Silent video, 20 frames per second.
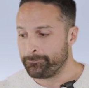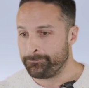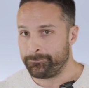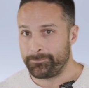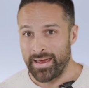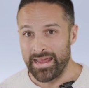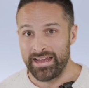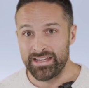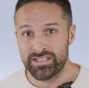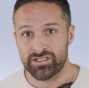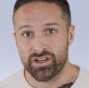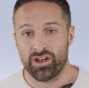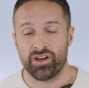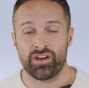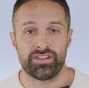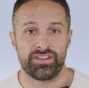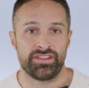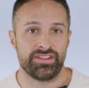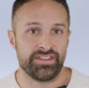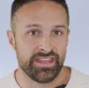based
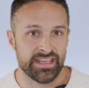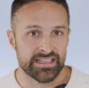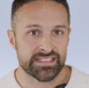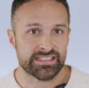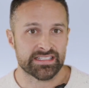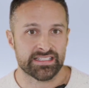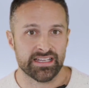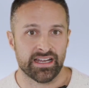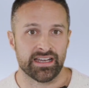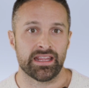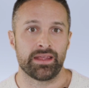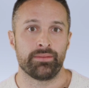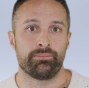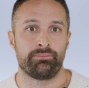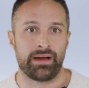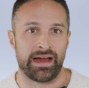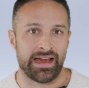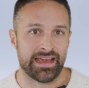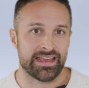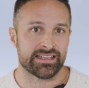on this study
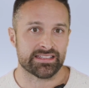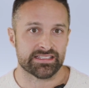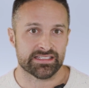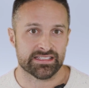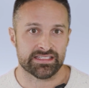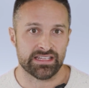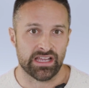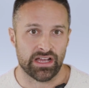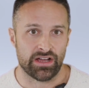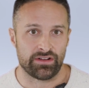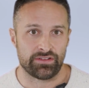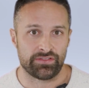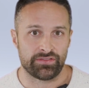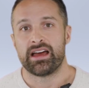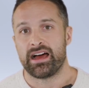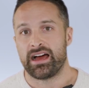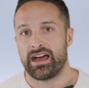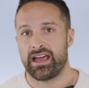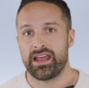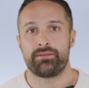by itself,
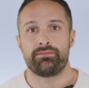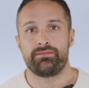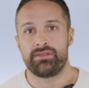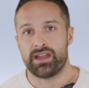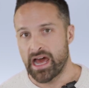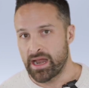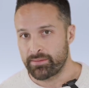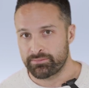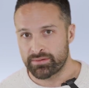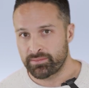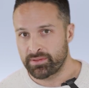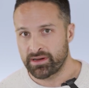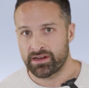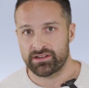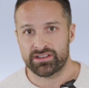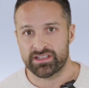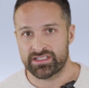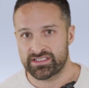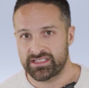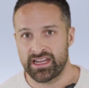I am not
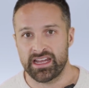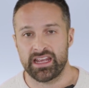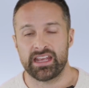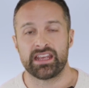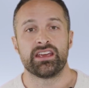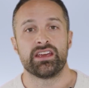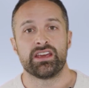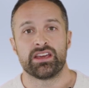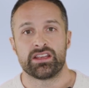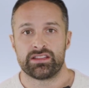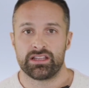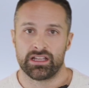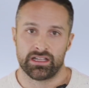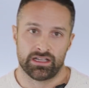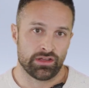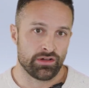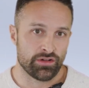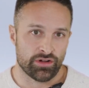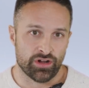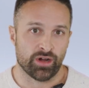prepared to say that
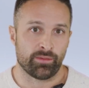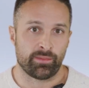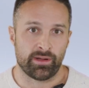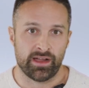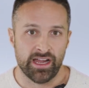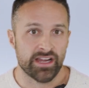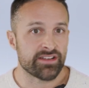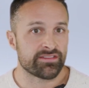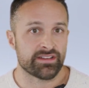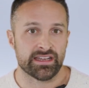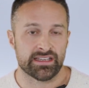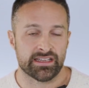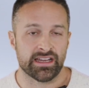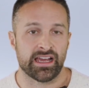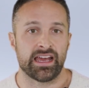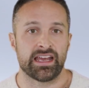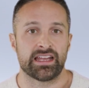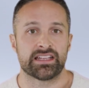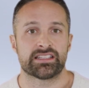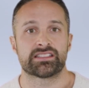low carbohydrate
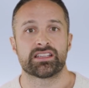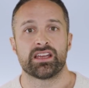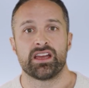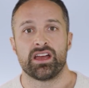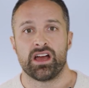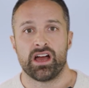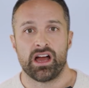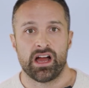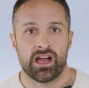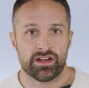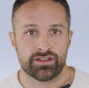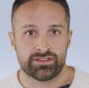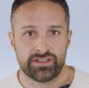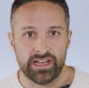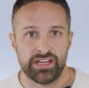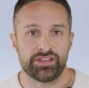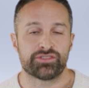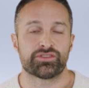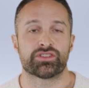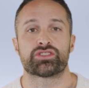diets are
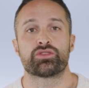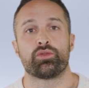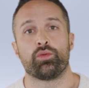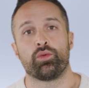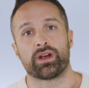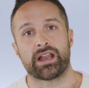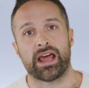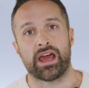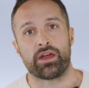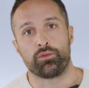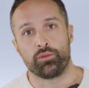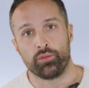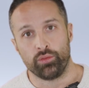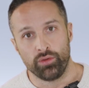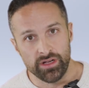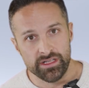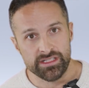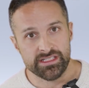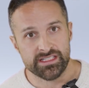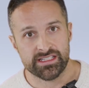dangerous. What I
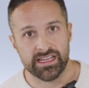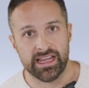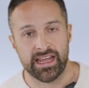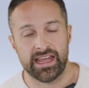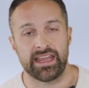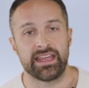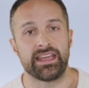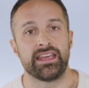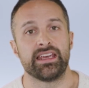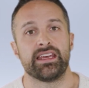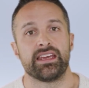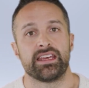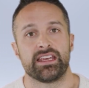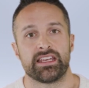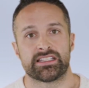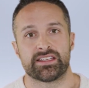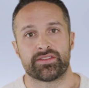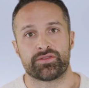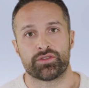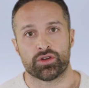would say
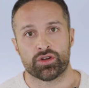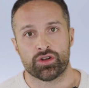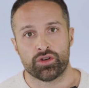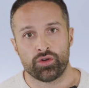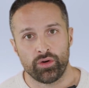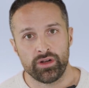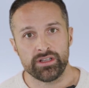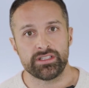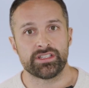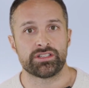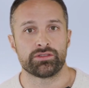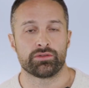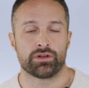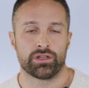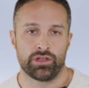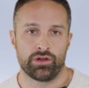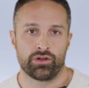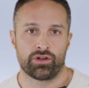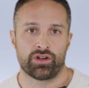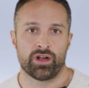is if you're going to do a
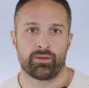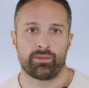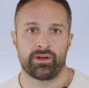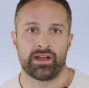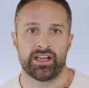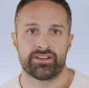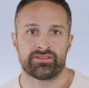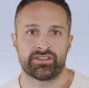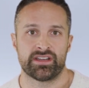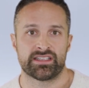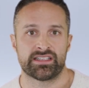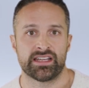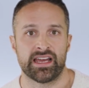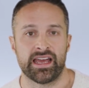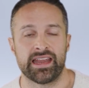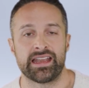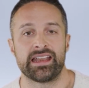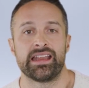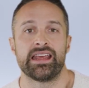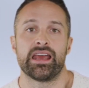low carbohydrate
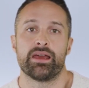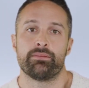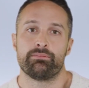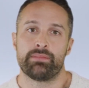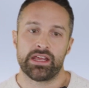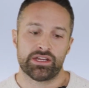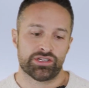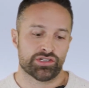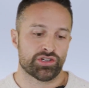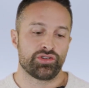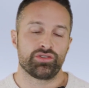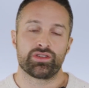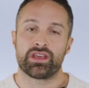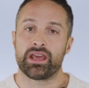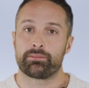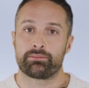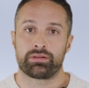diet, make sure you get